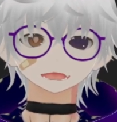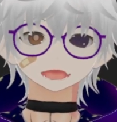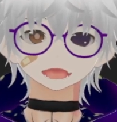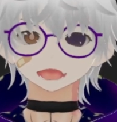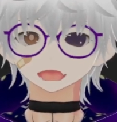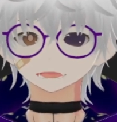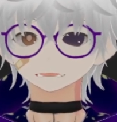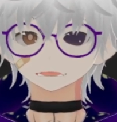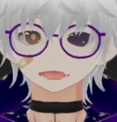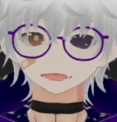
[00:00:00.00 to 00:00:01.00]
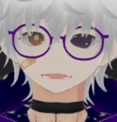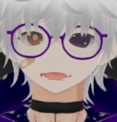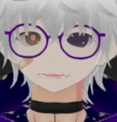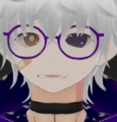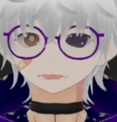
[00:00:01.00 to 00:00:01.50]
I feel like he'd
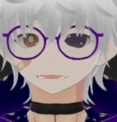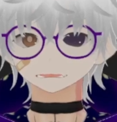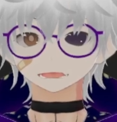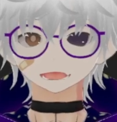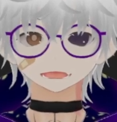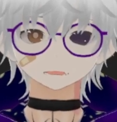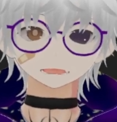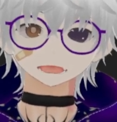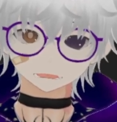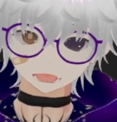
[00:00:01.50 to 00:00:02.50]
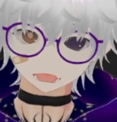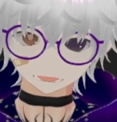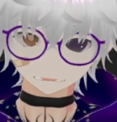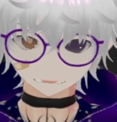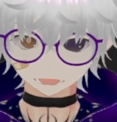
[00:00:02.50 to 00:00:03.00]
have that type of grumble.
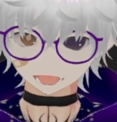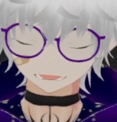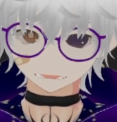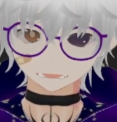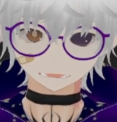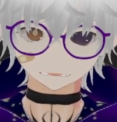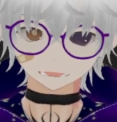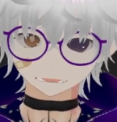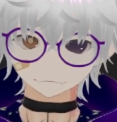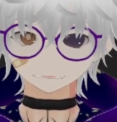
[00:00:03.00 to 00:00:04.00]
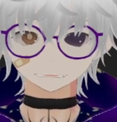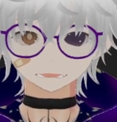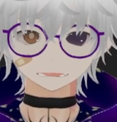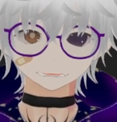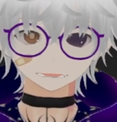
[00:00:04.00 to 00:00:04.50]
It's about a bit of a
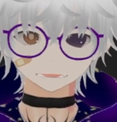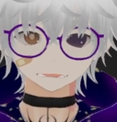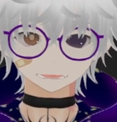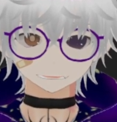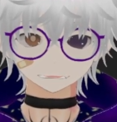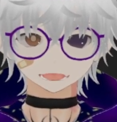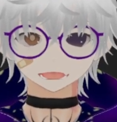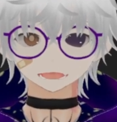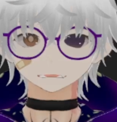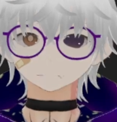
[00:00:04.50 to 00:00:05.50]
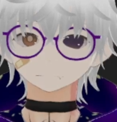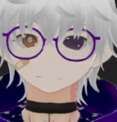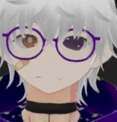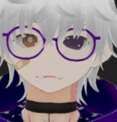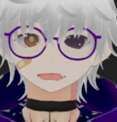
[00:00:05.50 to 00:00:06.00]
like
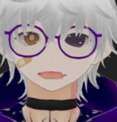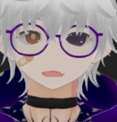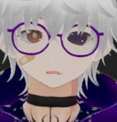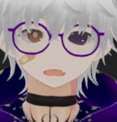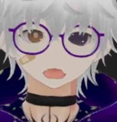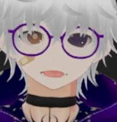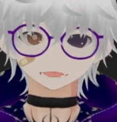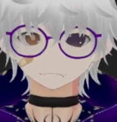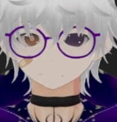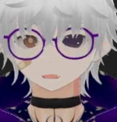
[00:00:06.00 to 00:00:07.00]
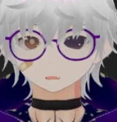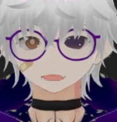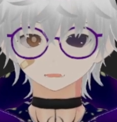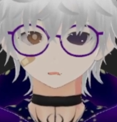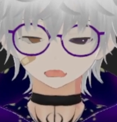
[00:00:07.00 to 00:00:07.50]
you don't even know
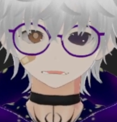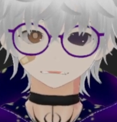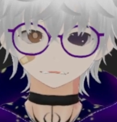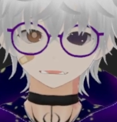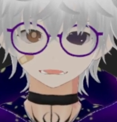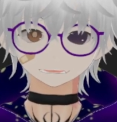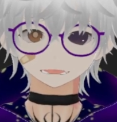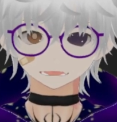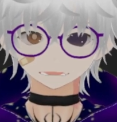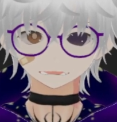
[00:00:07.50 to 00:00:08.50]
your fate,